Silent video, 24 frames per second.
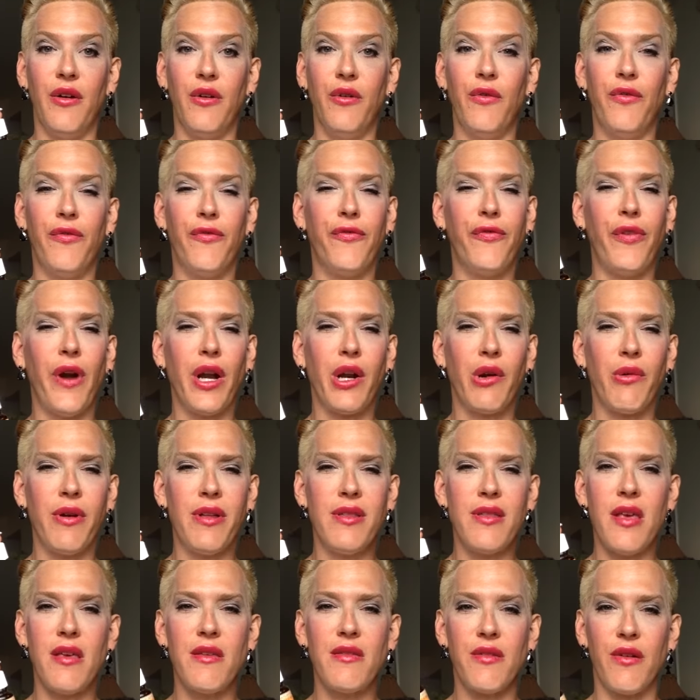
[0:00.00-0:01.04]

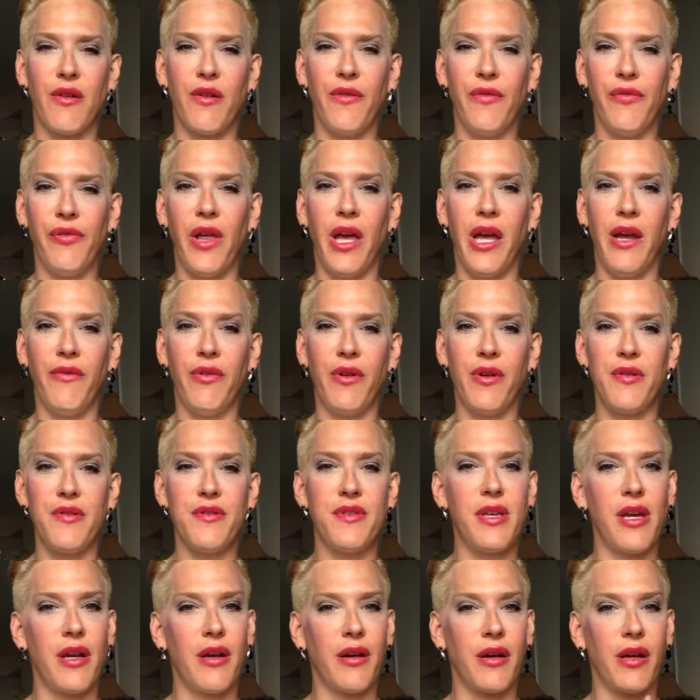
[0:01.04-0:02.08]
fragrances or flavors
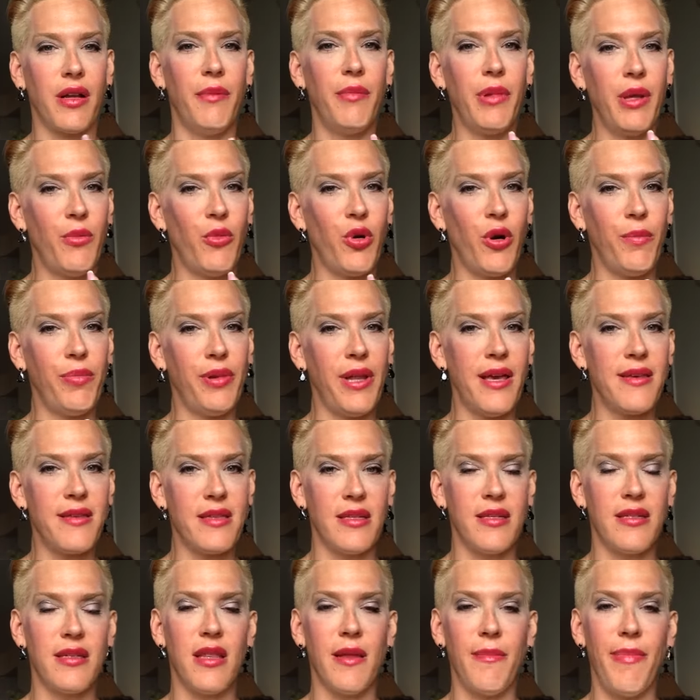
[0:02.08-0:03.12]
that are going to be more
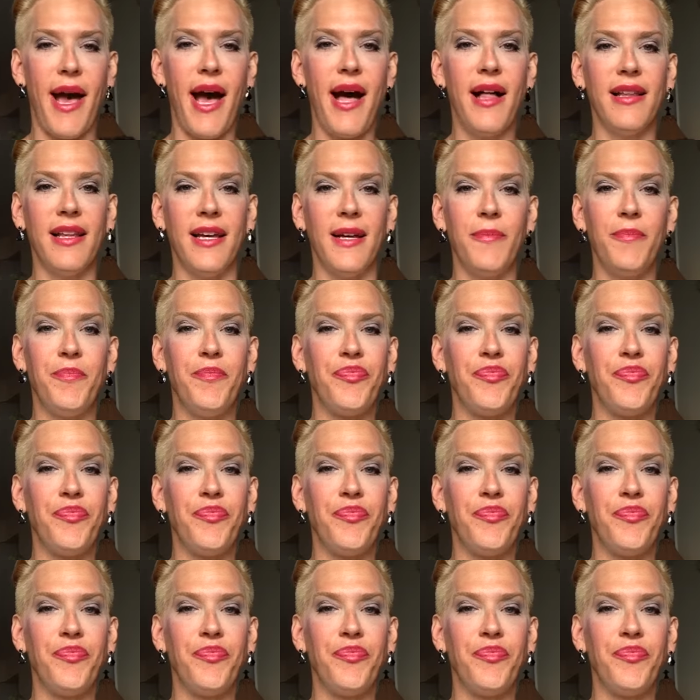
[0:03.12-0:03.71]
pleasant to the palate.